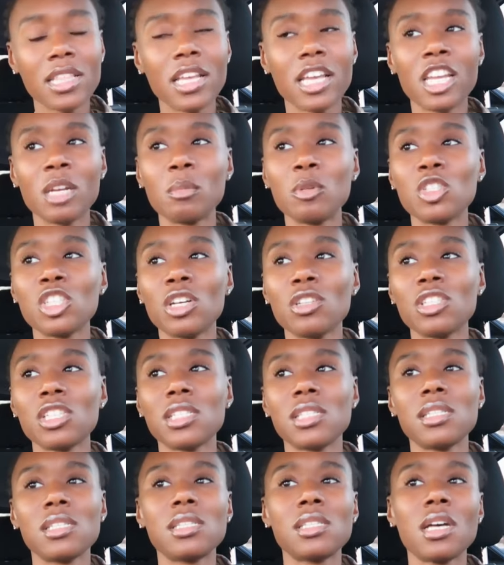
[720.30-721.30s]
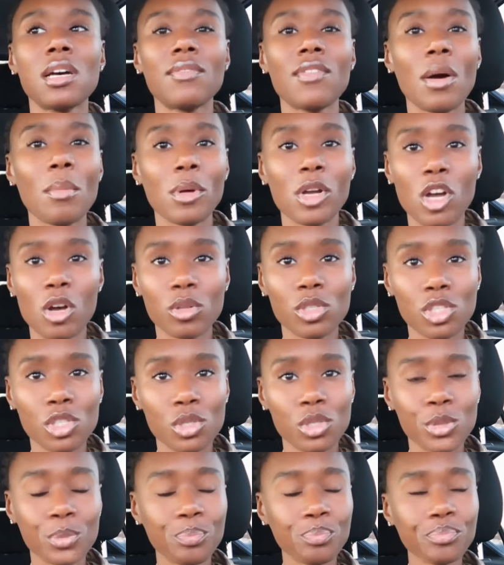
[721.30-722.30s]
at the animal shelters and stuff i would go
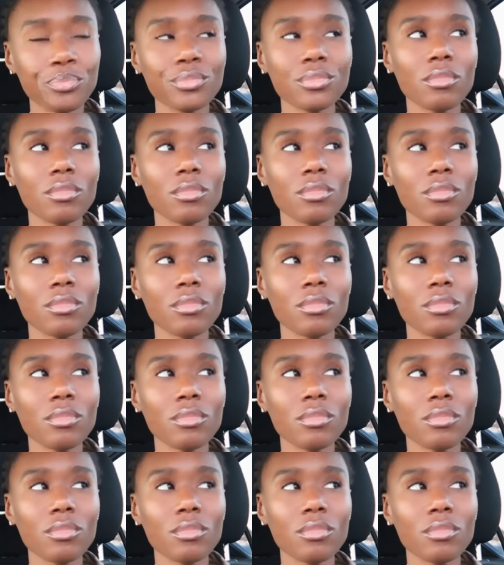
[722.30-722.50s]
to